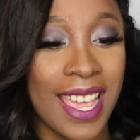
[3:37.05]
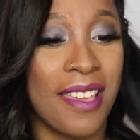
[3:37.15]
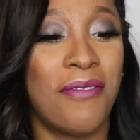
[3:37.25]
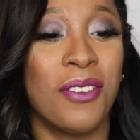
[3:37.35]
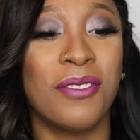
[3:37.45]

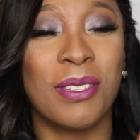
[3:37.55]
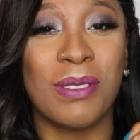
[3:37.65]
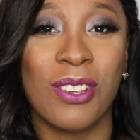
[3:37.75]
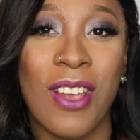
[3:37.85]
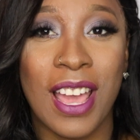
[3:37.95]
if you
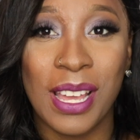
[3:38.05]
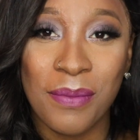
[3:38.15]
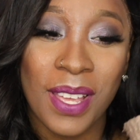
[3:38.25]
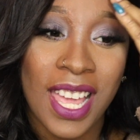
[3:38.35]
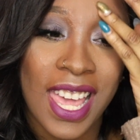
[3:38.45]

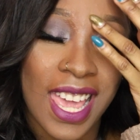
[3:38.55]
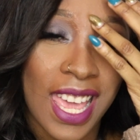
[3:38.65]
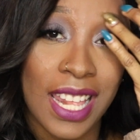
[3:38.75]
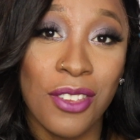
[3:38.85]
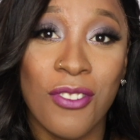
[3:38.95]
subscribe
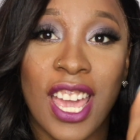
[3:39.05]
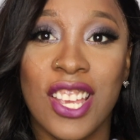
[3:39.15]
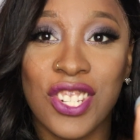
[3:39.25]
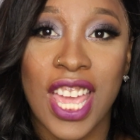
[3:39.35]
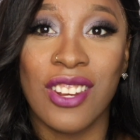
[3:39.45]
and you hashtag